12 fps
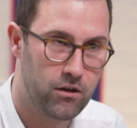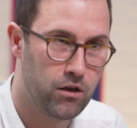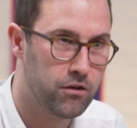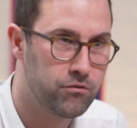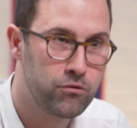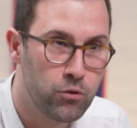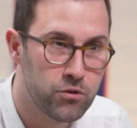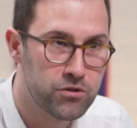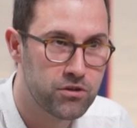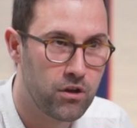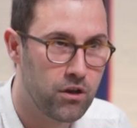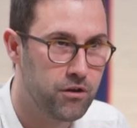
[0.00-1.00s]
a lot of
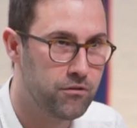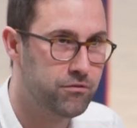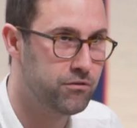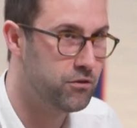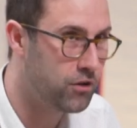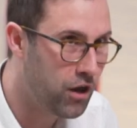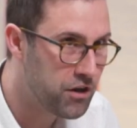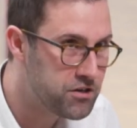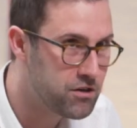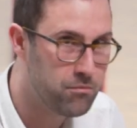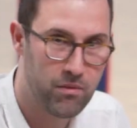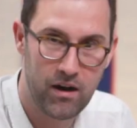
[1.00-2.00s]
tools, a lot of
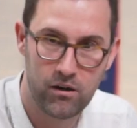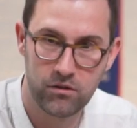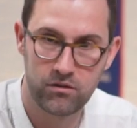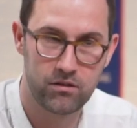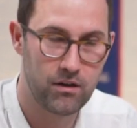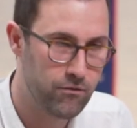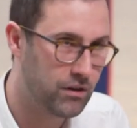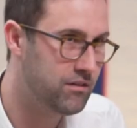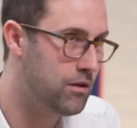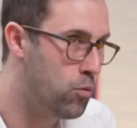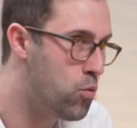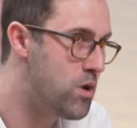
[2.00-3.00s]
knowledge about
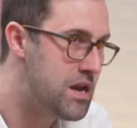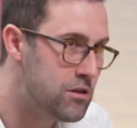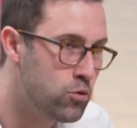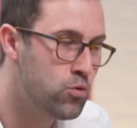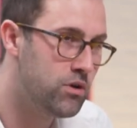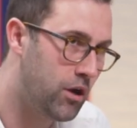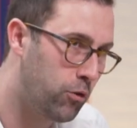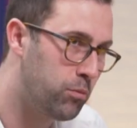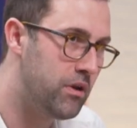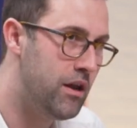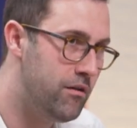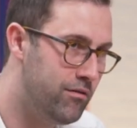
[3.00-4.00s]
everything we do and our
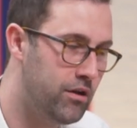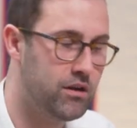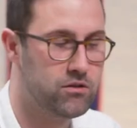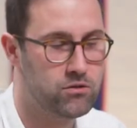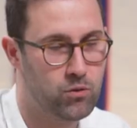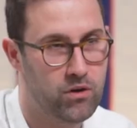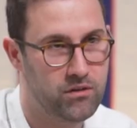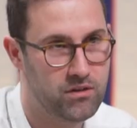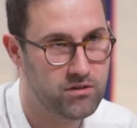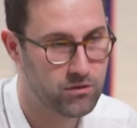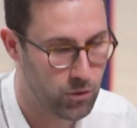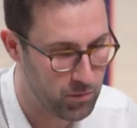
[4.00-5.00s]
behavior and so on.
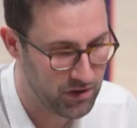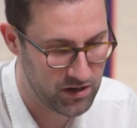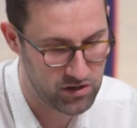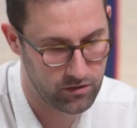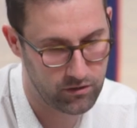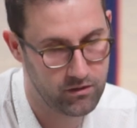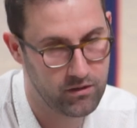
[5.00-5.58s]
It's a combination.